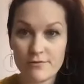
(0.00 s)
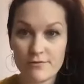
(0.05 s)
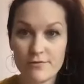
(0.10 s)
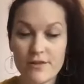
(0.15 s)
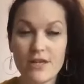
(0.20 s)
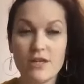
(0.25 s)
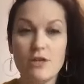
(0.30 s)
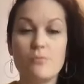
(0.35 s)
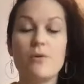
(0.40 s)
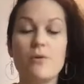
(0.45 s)

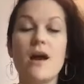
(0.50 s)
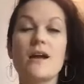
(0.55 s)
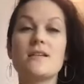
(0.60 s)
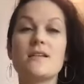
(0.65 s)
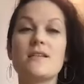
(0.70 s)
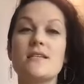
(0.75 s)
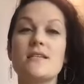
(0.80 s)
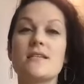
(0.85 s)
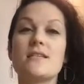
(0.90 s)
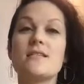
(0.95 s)
Then you
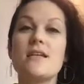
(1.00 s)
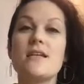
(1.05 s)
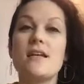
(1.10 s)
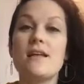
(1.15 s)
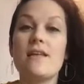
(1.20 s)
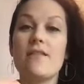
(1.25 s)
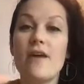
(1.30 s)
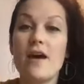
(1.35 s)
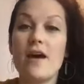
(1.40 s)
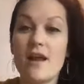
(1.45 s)
practice
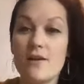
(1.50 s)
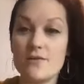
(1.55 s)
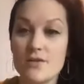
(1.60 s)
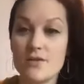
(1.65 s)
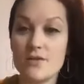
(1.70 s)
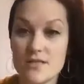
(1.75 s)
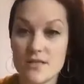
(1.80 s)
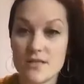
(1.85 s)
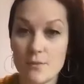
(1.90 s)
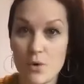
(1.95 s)
extending that out
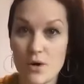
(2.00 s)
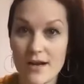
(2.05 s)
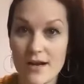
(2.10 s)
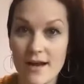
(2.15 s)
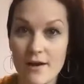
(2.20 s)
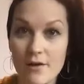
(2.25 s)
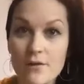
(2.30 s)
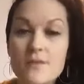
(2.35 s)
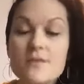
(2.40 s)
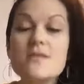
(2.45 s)
to someone
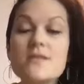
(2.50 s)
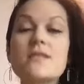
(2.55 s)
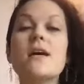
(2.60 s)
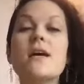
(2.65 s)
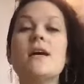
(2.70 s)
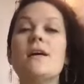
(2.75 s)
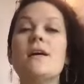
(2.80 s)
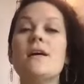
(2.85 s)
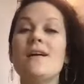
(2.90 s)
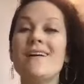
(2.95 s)
else,
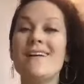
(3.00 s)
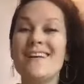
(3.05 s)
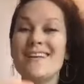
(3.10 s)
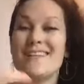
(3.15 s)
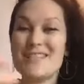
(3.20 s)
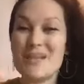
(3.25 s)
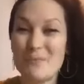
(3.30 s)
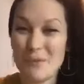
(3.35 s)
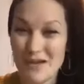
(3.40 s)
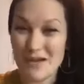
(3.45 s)

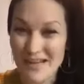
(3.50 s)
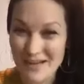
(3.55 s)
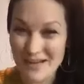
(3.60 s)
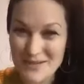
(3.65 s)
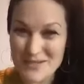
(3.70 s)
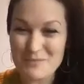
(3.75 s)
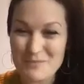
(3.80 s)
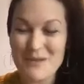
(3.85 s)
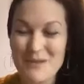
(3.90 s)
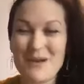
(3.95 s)
someone
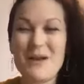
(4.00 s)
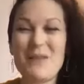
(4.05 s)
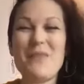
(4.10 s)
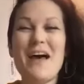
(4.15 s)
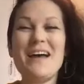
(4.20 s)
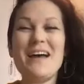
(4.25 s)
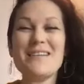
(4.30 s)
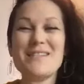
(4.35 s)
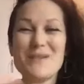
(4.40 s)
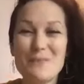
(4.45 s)
else beyond
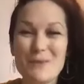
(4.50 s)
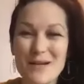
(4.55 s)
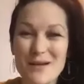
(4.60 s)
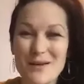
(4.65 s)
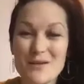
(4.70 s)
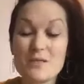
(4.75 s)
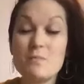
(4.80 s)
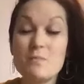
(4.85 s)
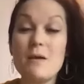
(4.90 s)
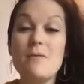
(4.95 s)
that, someone
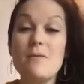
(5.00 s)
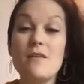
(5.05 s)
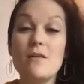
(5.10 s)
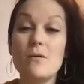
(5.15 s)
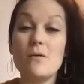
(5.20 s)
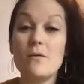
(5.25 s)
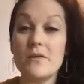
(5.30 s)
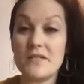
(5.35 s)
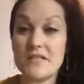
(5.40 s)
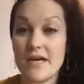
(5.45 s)
else, maybe the
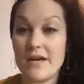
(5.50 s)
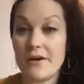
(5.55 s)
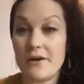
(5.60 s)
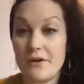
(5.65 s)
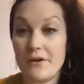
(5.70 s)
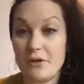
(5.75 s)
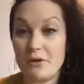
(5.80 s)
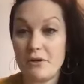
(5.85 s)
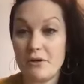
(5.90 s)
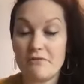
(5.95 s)
whole entire
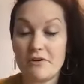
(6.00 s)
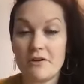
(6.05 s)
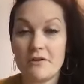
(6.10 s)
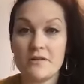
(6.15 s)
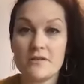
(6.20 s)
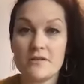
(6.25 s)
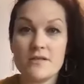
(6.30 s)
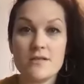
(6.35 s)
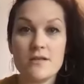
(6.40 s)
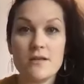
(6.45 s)

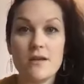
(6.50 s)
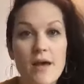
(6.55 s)
universe.